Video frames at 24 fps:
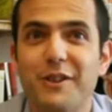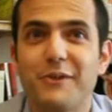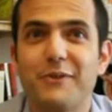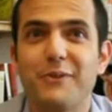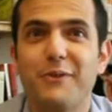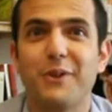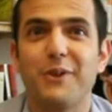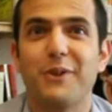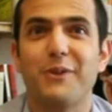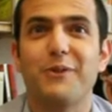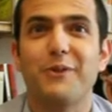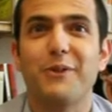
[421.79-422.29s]

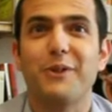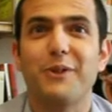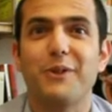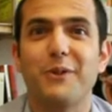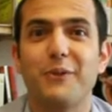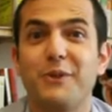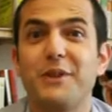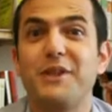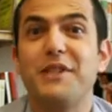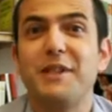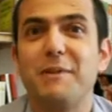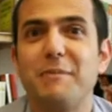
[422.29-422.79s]
for the
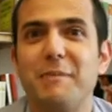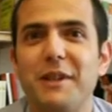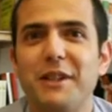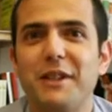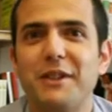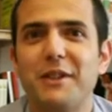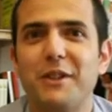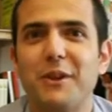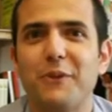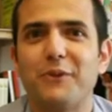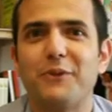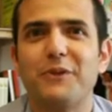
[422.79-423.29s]

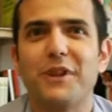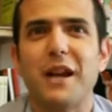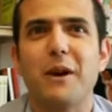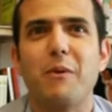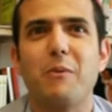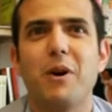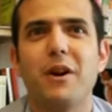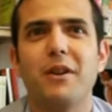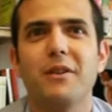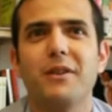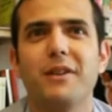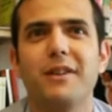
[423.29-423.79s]
visibility of
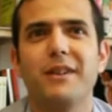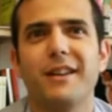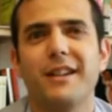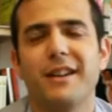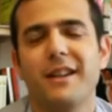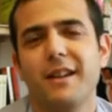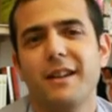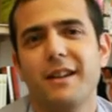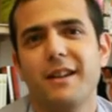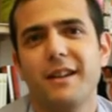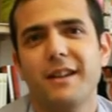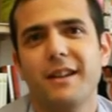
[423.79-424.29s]
Taiwan
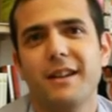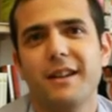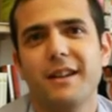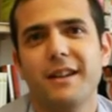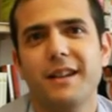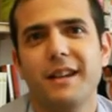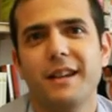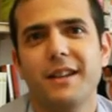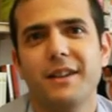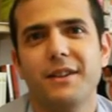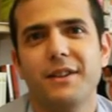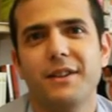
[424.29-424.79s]

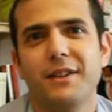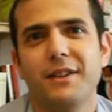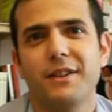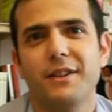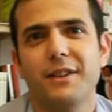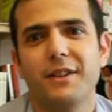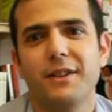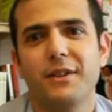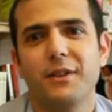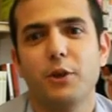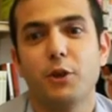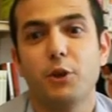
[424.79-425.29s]
and
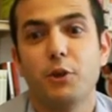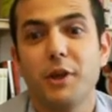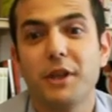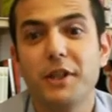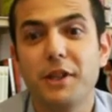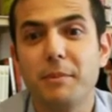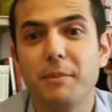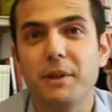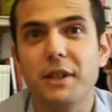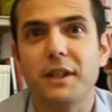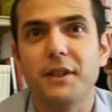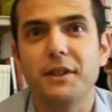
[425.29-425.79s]
the
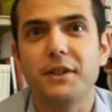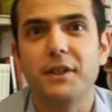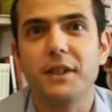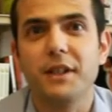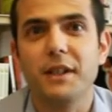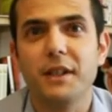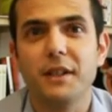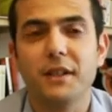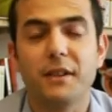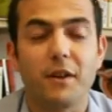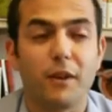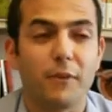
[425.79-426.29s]

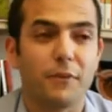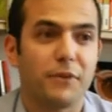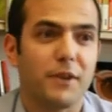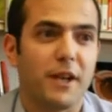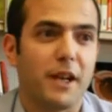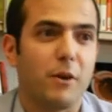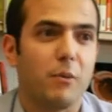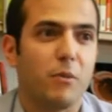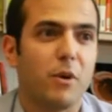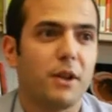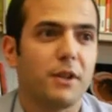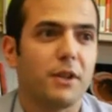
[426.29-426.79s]
credibility of
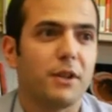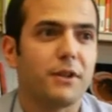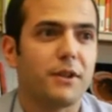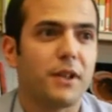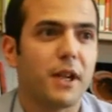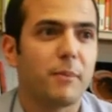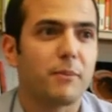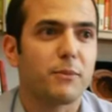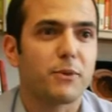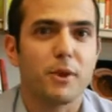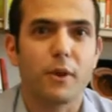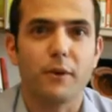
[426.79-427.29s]
Taiwan in
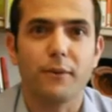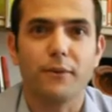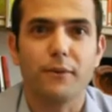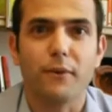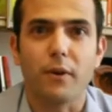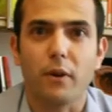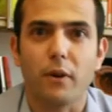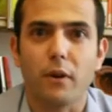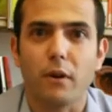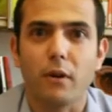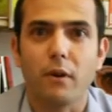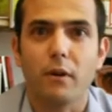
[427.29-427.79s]
terms of
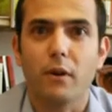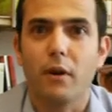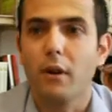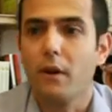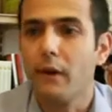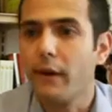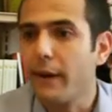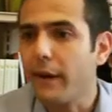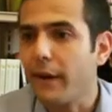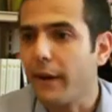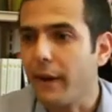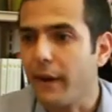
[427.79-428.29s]

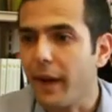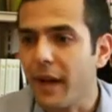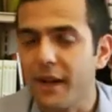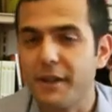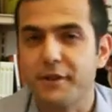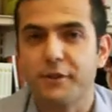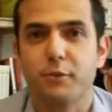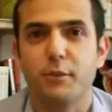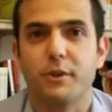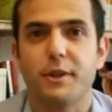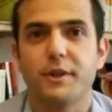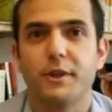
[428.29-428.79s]

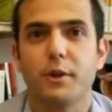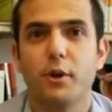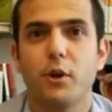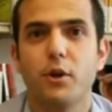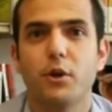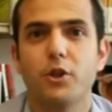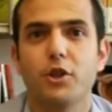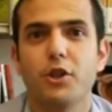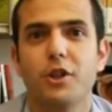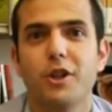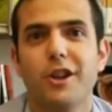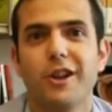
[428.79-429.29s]
health
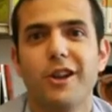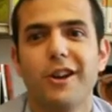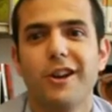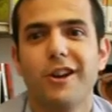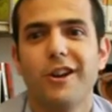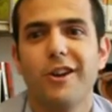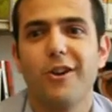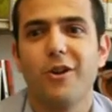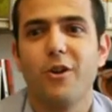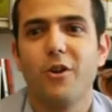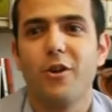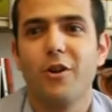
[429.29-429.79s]
research
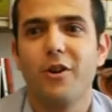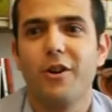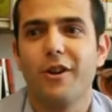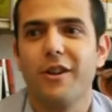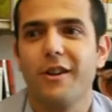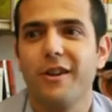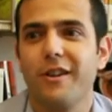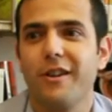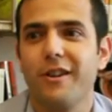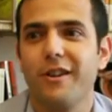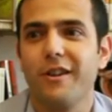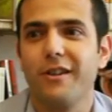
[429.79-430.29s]
or
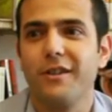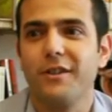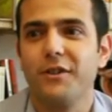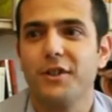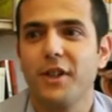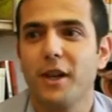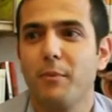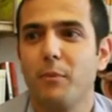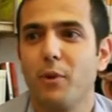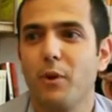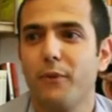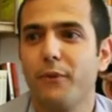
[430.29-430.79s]
in
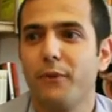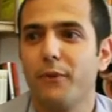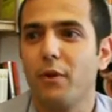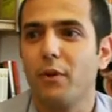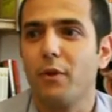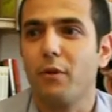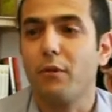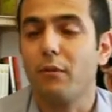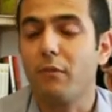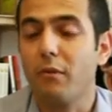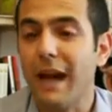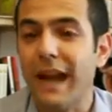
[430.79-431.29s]
terms
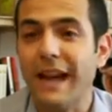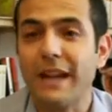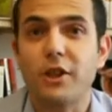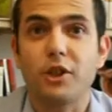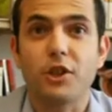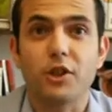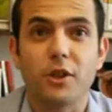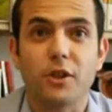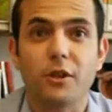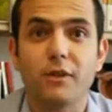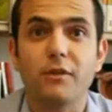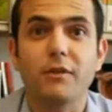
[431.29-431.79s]
of
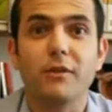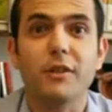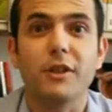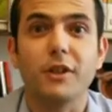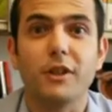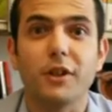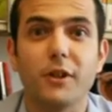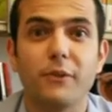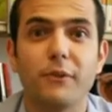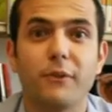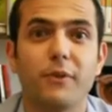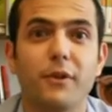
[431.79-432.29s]
action
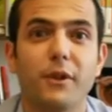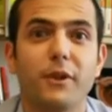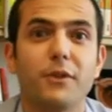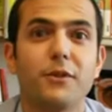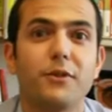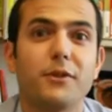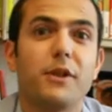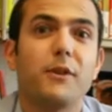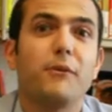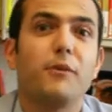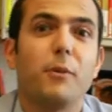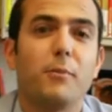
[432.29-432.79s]
in
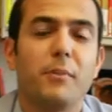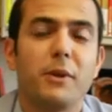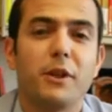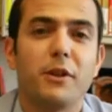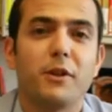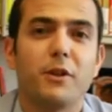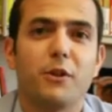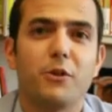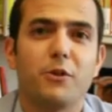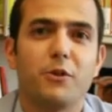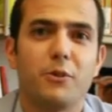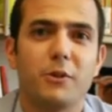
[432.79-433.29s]
different developing
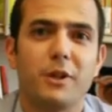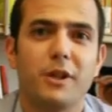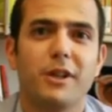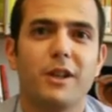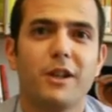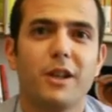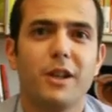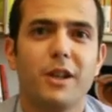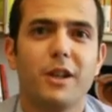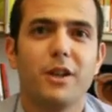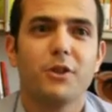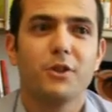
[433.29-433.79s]
countries.
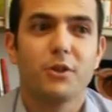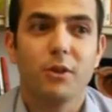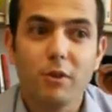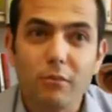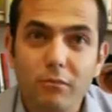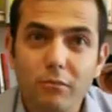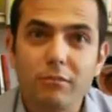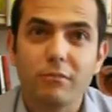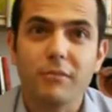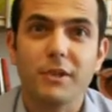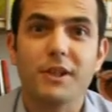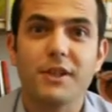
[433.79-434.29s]

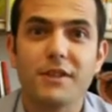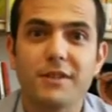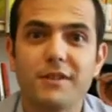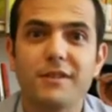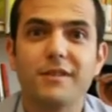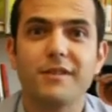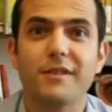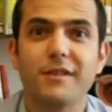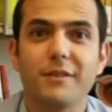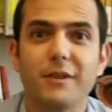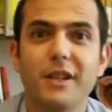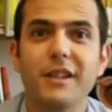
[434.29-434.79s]
So it's
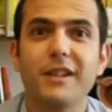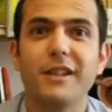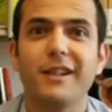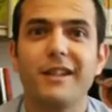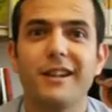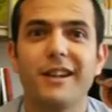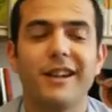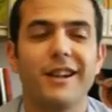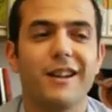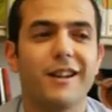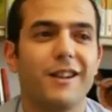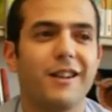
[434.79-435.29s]
really
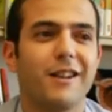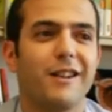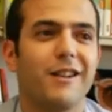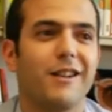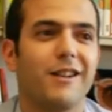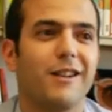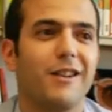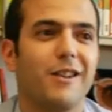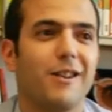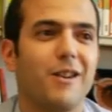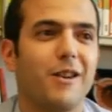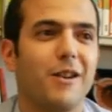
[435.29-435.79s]

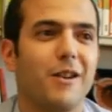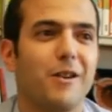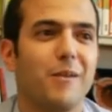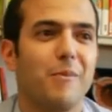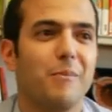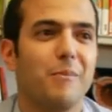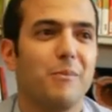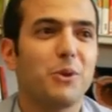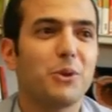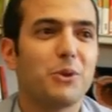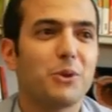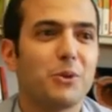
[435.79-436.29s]

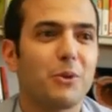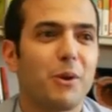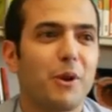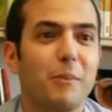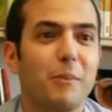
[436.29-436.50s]
mutual